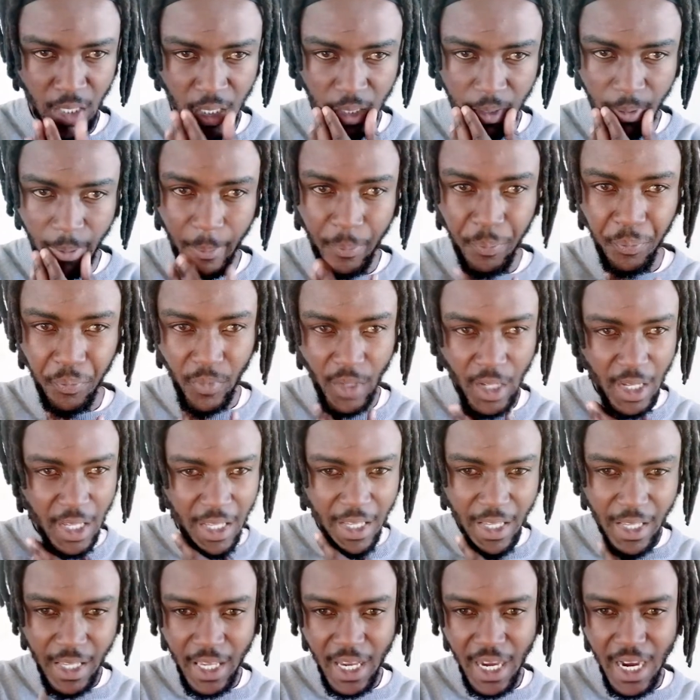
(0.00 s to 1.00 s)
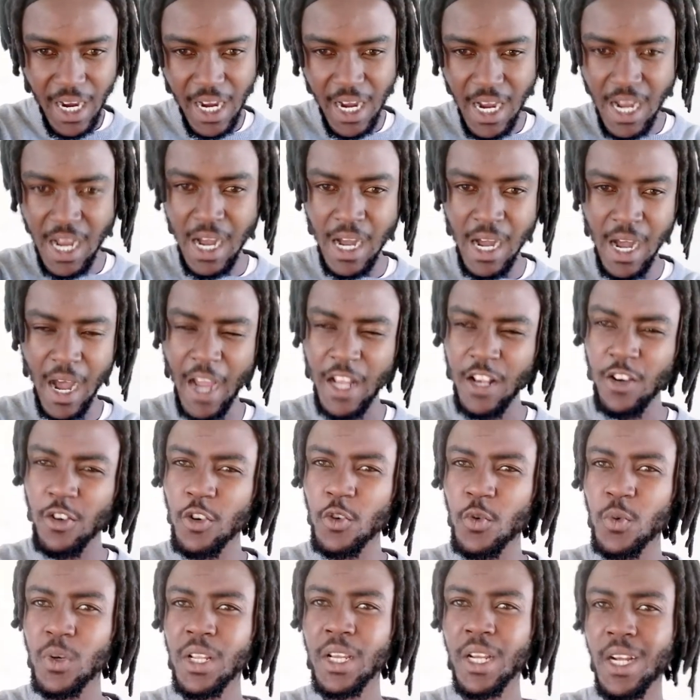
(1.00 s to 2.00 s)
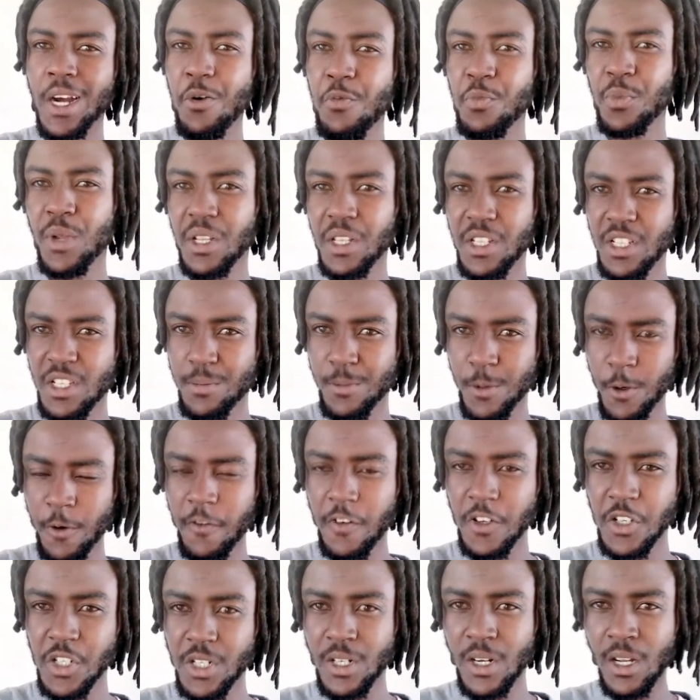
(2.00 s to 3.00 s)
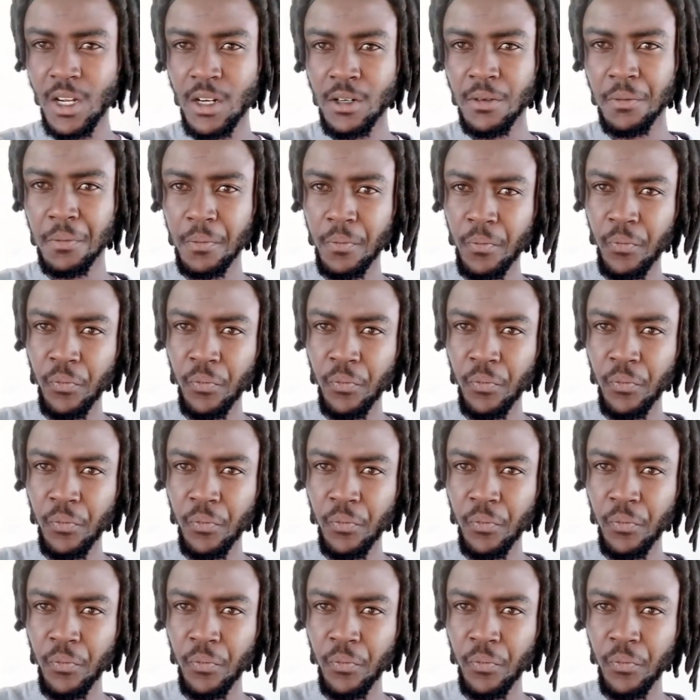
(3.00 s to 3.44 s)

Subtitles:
But yeah, I do not really count that as professional,